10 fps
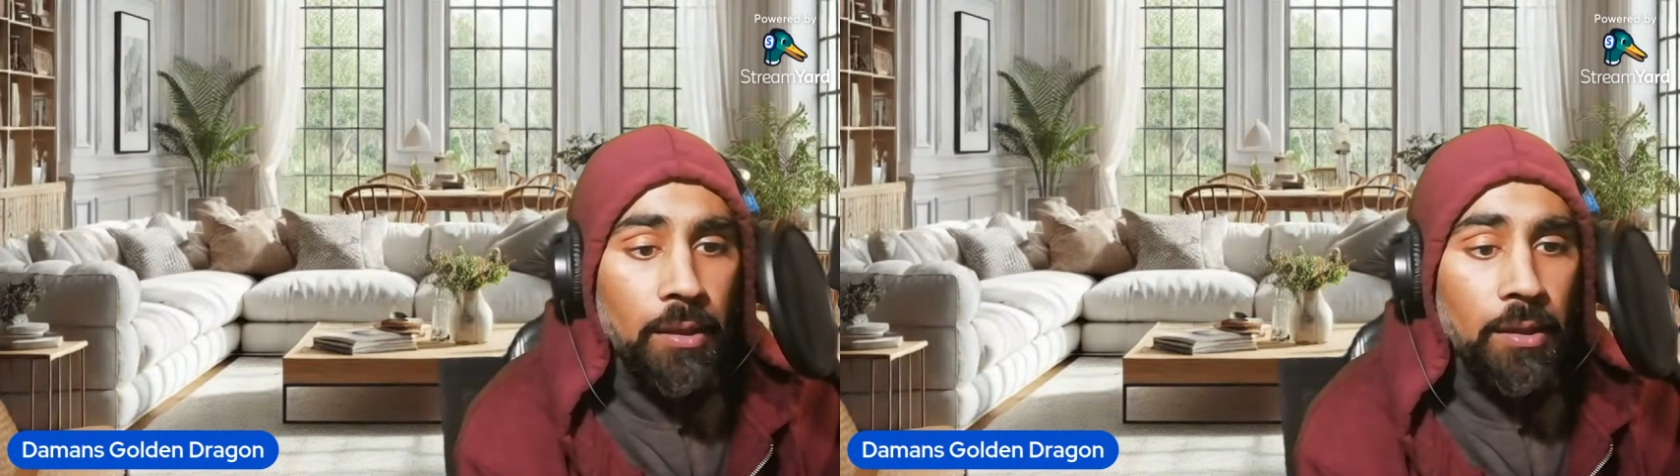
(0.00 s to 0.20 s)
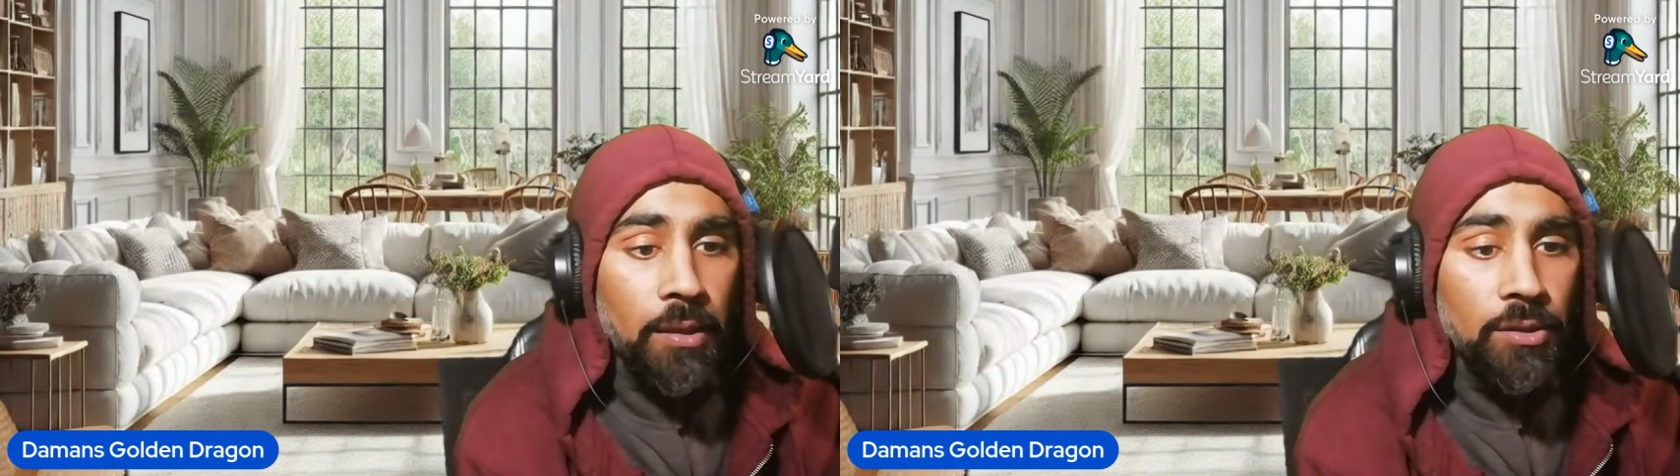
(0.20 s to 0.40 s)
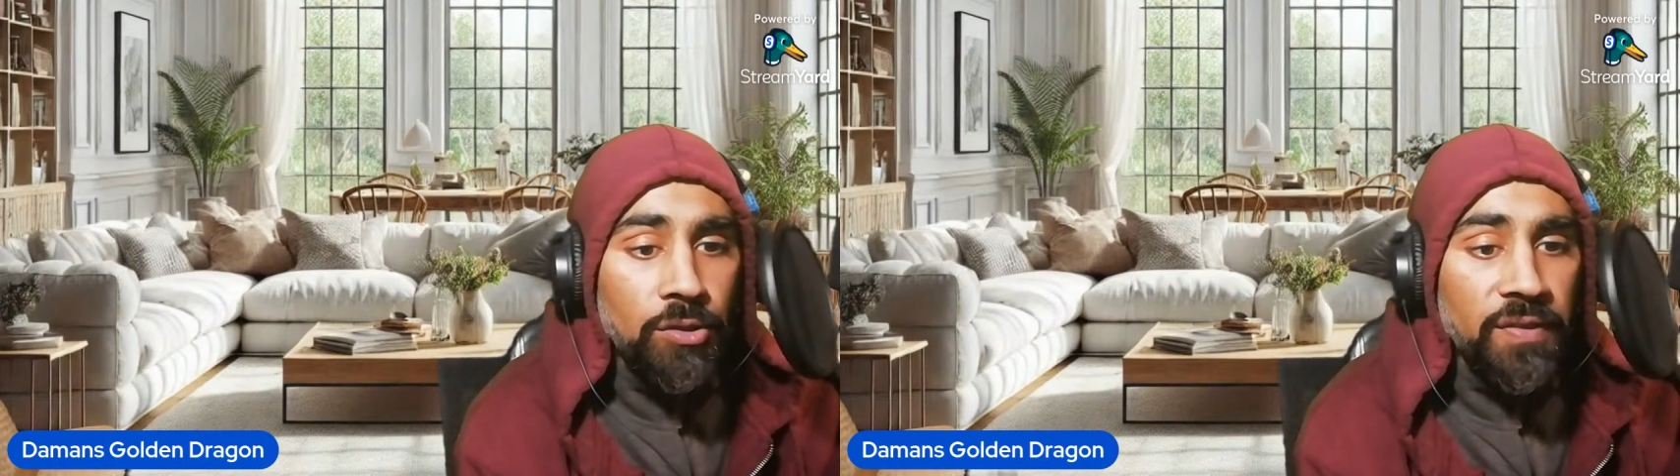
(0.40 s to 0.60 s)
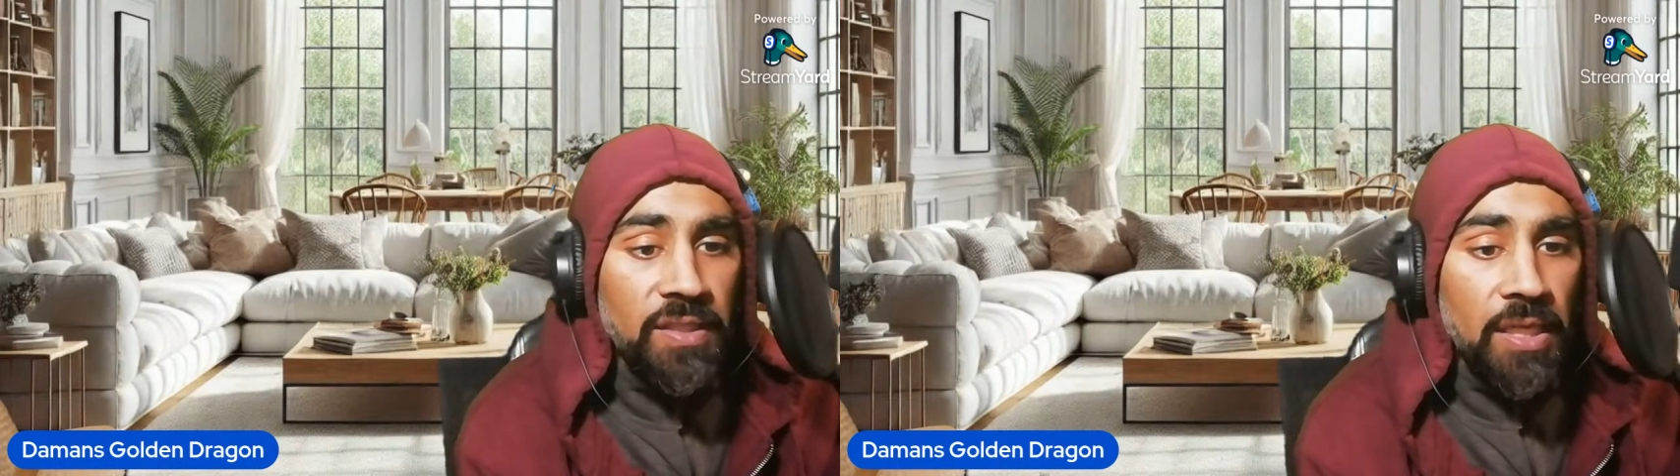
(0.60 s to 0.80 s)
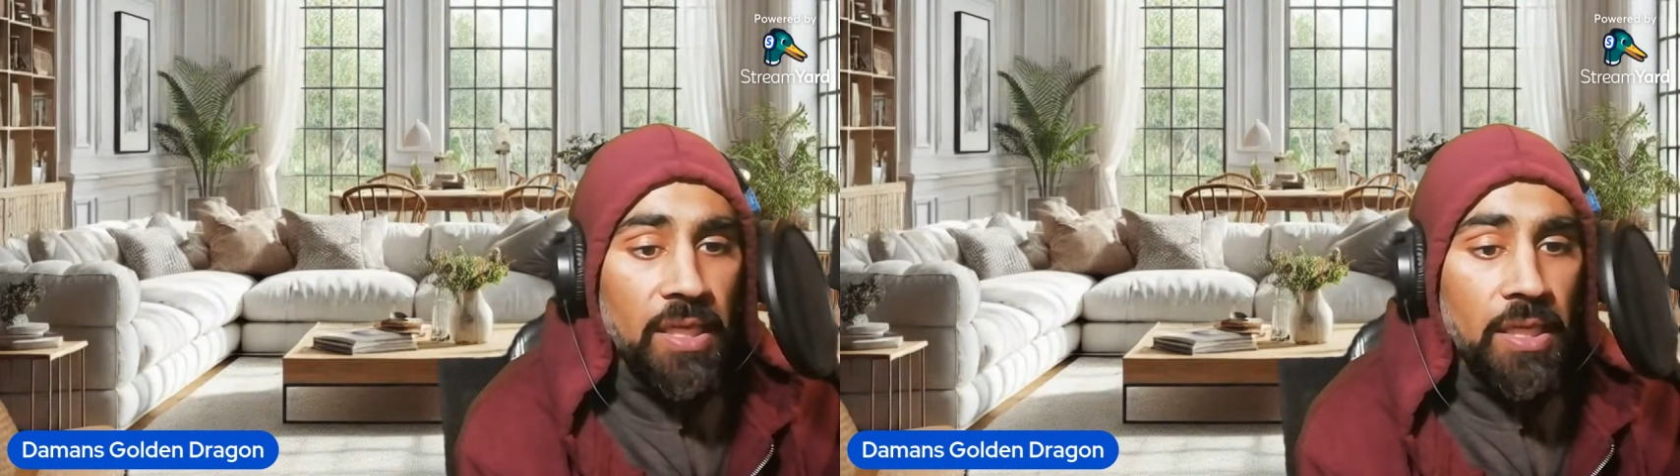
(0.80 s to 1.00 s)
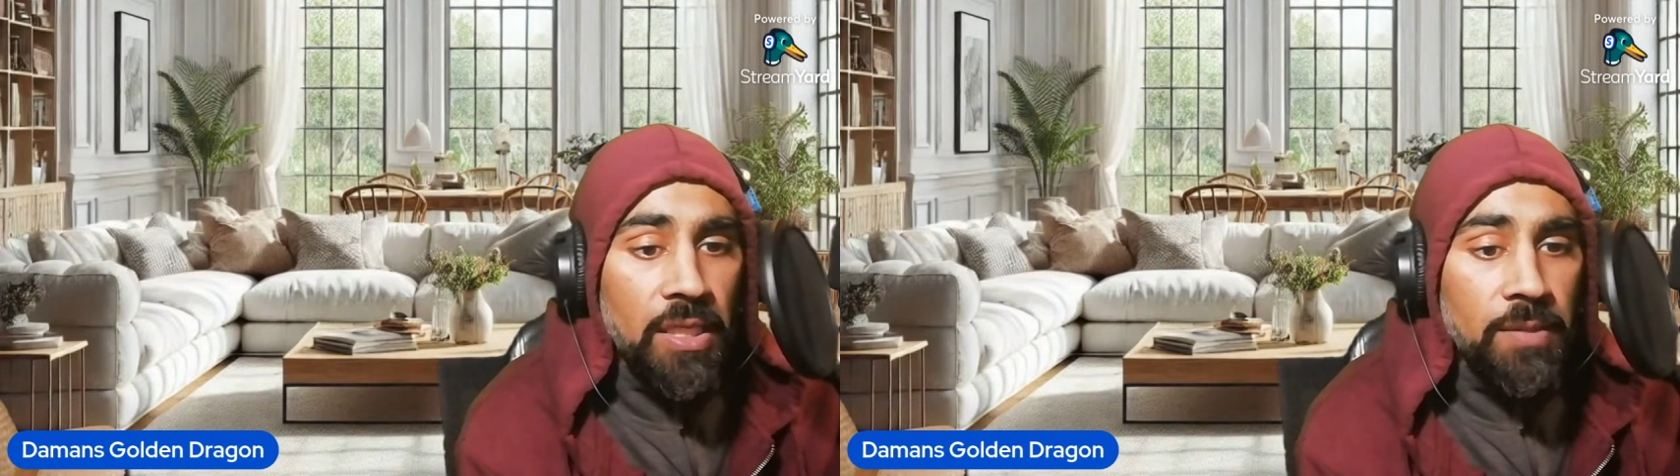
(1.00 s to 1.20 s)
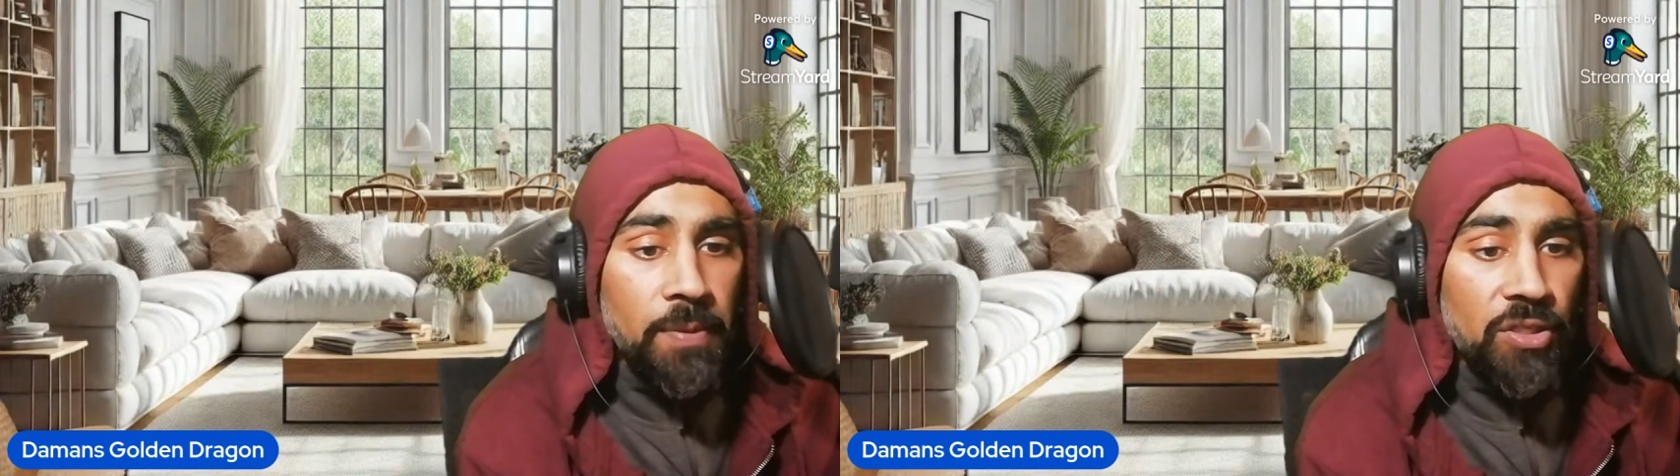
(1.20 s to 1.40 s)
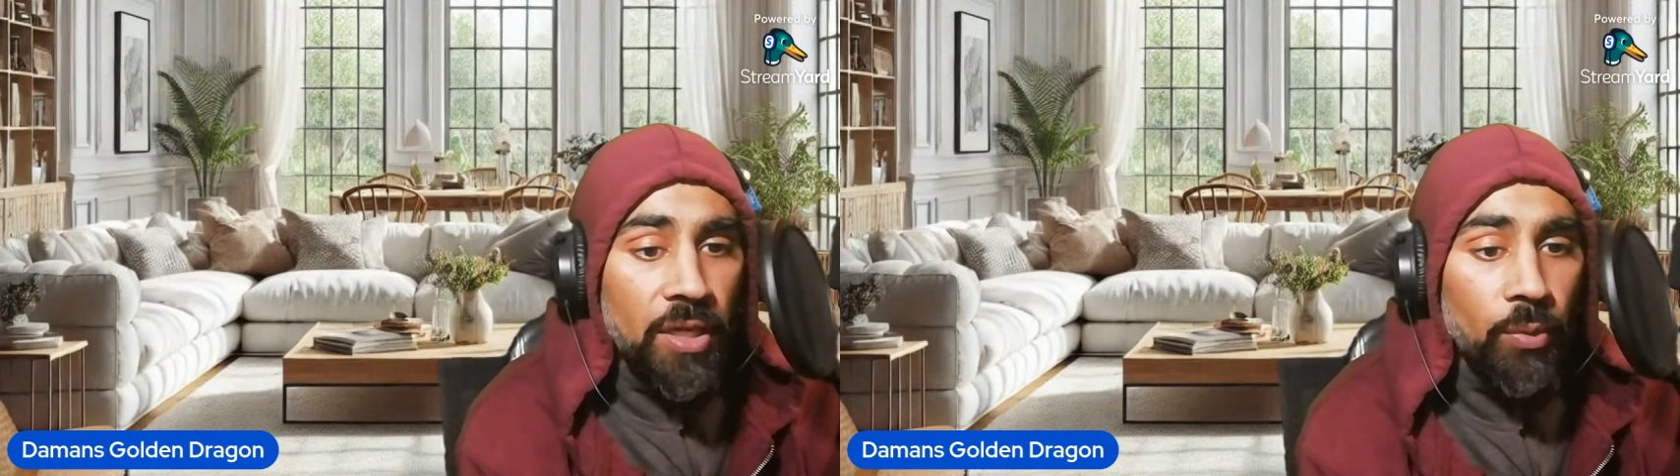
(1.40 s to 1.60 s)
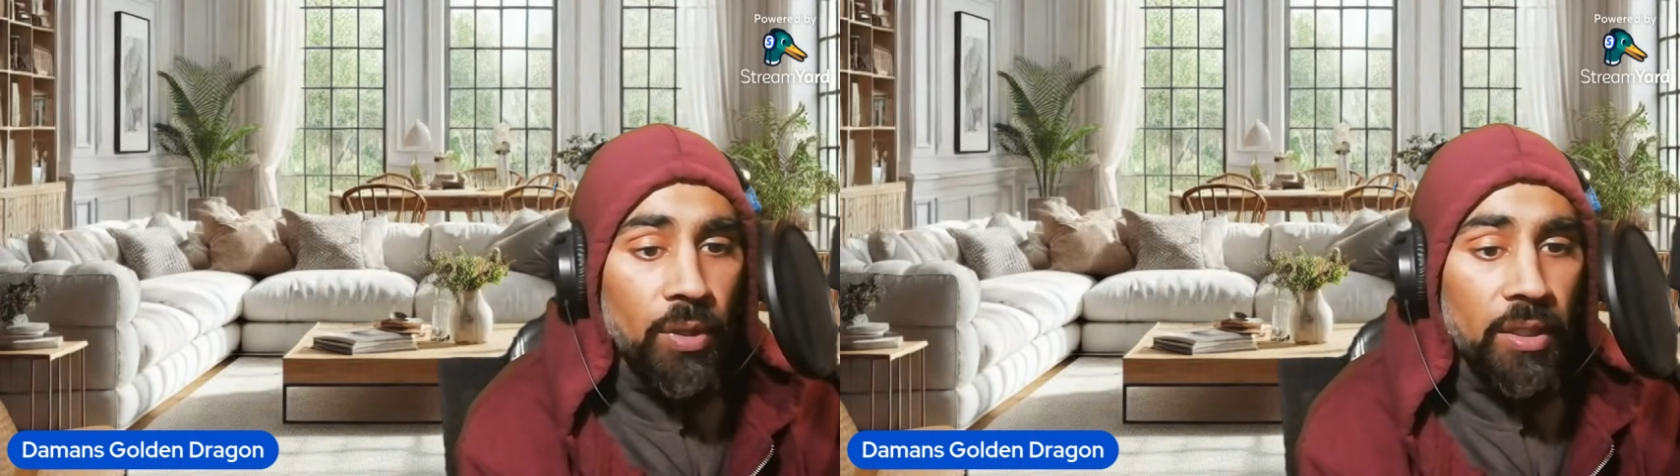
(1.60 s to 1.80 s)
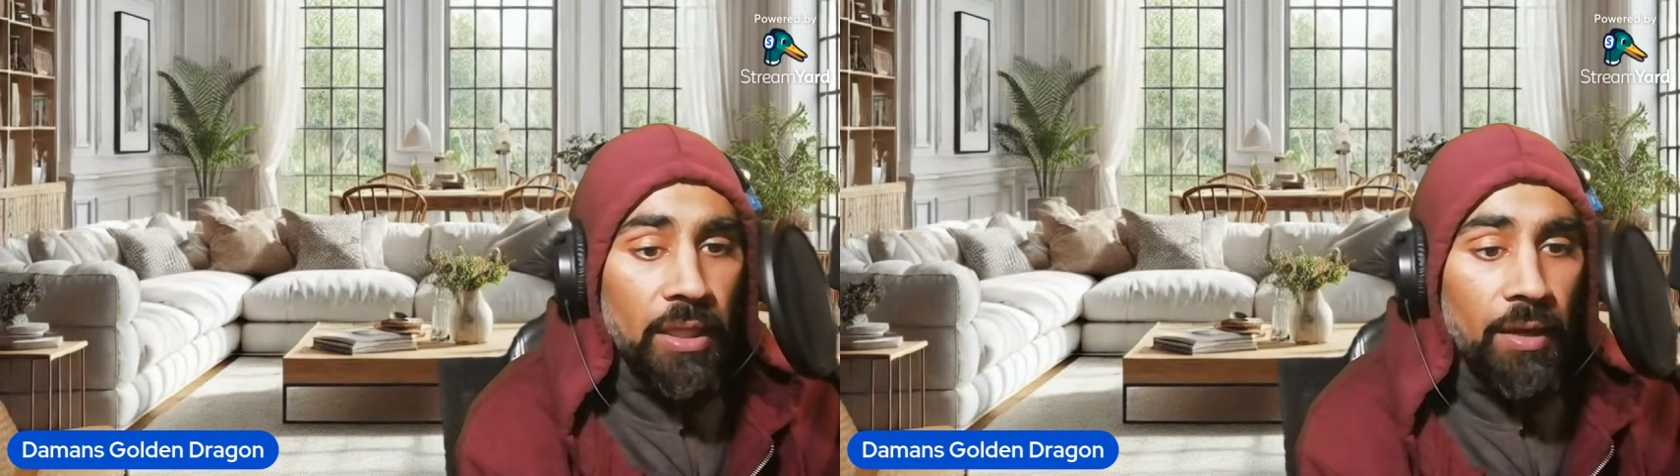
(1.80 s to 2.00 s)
So he says, especially at work,